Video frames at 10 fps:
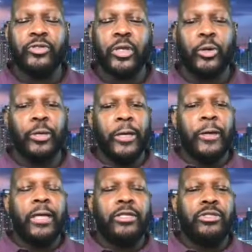So
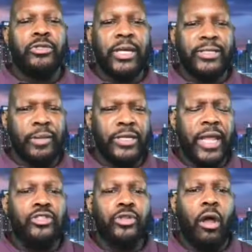Chase, I'm gonna
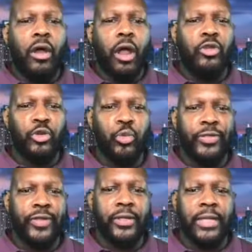ask you, are you
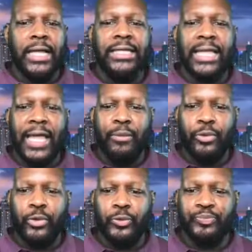with a
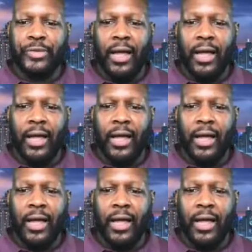label?